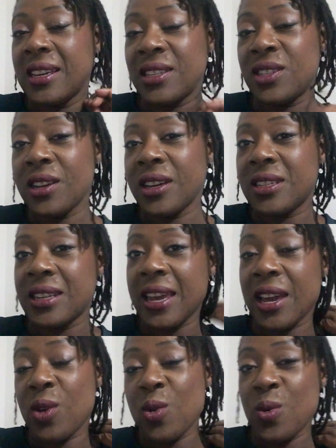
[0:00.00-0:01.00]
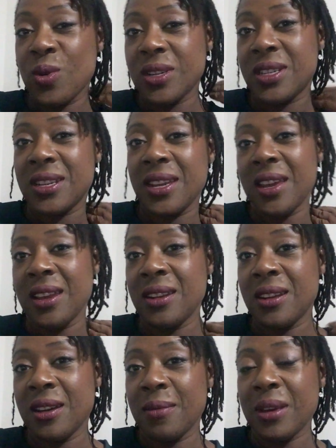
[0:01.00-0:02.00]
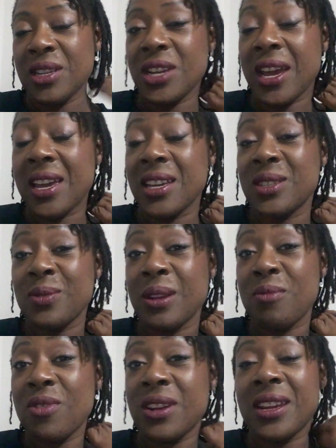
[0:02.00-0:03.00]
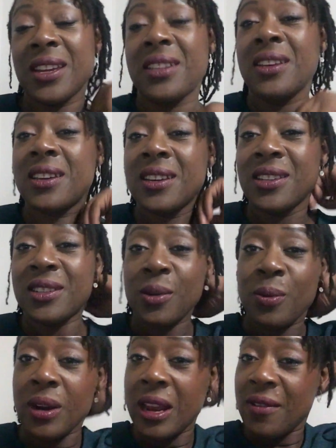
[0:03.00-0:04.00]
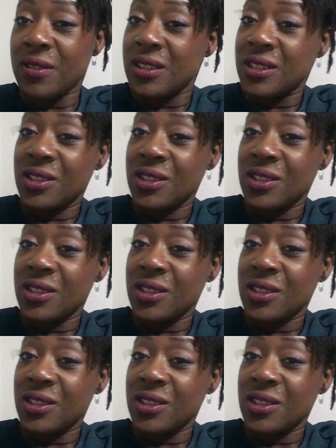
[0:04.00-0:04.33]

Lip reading: is starting to get caught in my jackets when I'm running, so I will have to